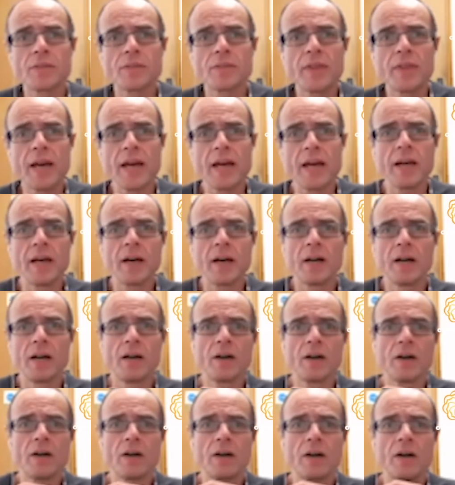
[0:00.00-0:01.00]
they
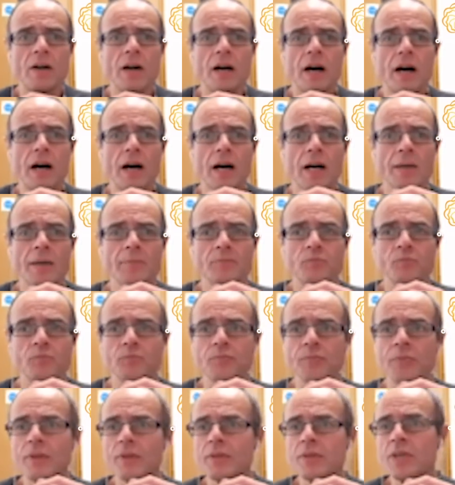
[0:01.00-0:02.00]
are
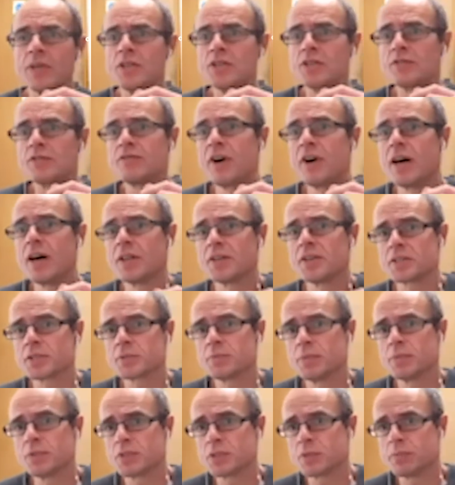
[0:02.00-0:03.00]
um, these
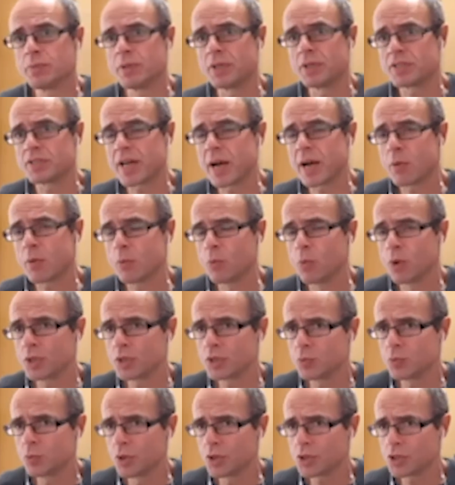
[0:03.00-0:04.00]
advancement splints. How,
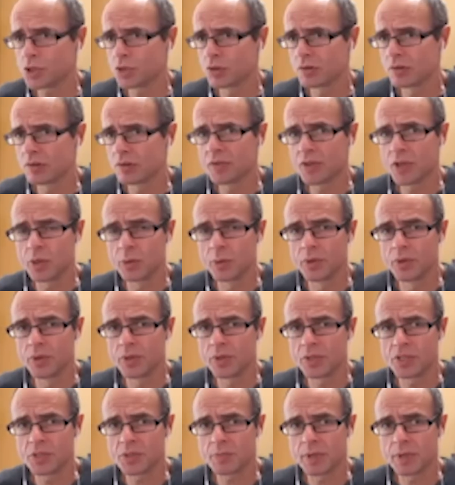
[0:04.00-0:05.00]
what, what's your review on
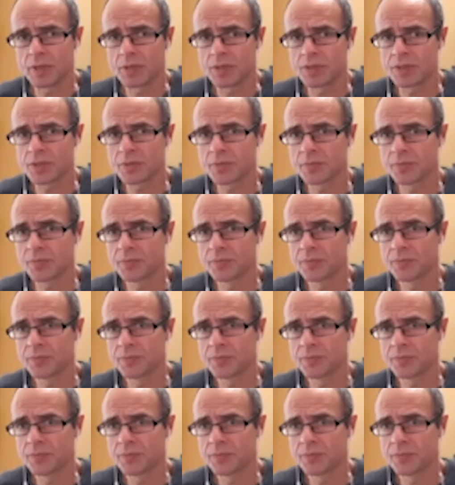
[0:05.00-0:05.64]
these splints?